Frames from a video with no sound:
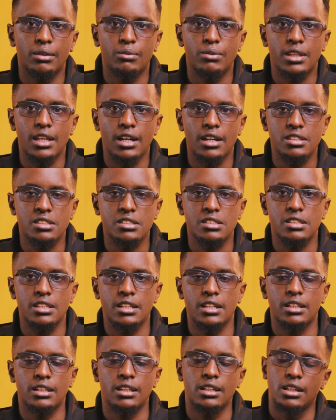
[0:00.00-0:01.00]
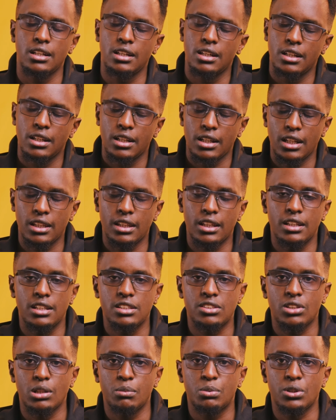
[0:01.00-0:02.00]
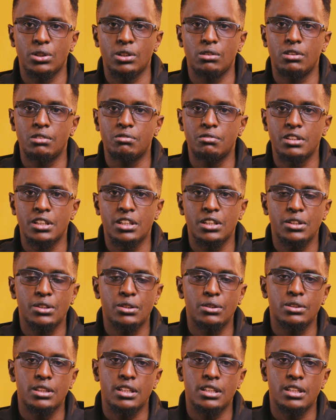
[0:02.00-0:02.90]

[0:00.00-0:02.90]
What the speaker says: with us, then in the description of our video,